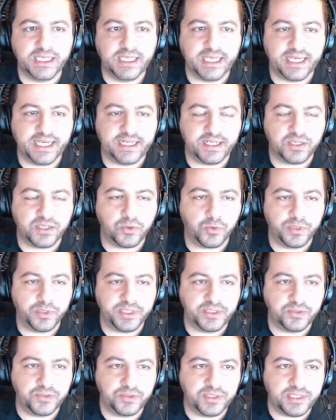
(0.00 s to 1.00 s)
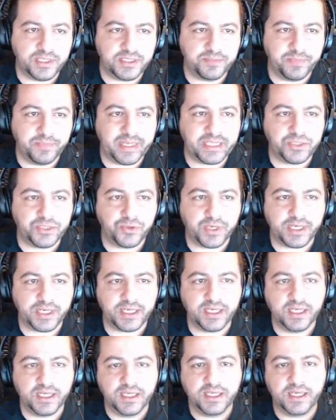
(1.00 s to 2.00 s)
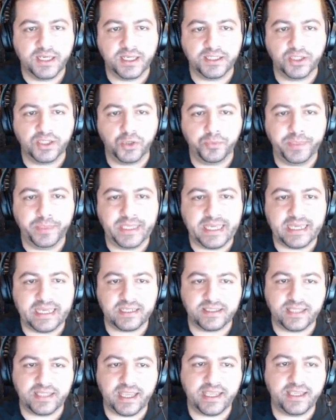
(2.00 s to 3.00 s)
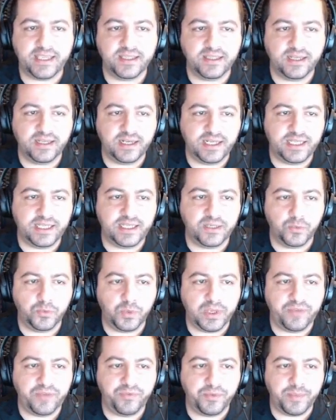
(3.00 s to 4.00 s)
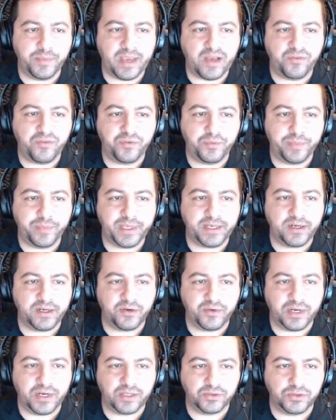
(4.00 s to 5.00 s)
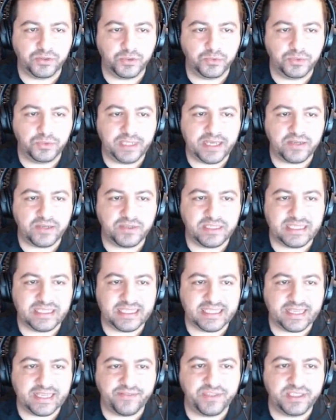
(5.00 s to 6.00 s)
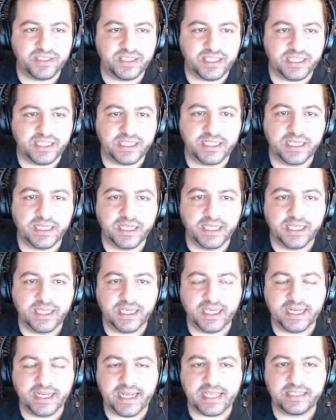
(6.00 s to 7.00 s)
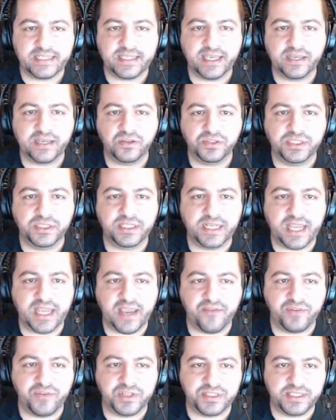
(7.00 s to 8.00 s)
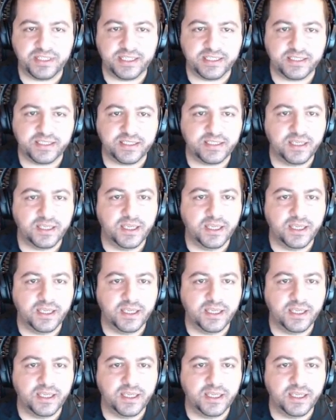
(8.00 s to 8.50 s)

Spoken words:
And according to this metric, Adobe has taken the lead away from Alphabet around 2017 and has held it ever since,